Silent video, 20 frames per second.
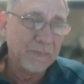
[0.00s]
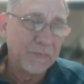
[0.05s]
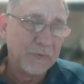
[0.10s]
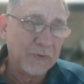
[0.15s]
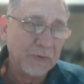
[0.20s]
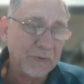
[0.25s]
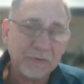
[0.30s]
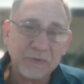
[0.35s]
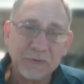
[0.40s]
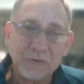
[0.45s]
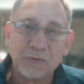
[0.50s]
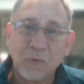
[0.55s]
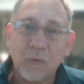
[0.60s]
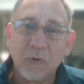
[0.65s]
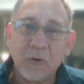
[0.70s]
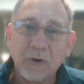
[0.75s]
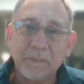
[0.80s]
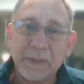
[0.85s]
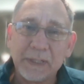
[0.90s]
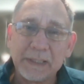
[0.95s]
to
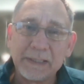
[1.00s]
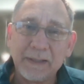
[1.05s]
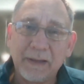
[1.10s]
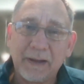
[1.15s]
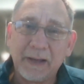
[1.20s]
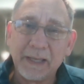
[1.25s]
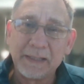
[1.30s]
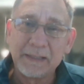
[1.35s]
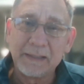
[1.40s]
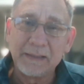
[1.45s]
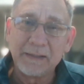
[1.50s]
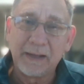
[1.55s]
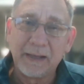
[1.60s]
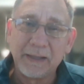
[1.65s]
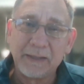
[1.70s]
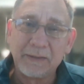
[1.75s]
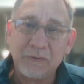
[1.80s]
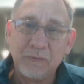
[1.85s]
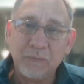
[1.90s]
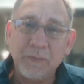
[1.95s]
talk a bit like
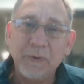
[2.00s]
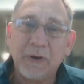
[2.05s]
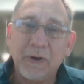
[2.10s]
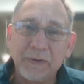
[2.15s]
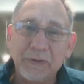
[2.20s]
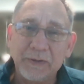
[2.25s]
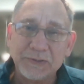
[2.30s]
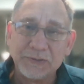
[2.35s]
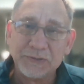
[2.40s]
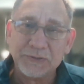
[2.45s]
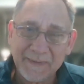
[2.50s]
we are used to.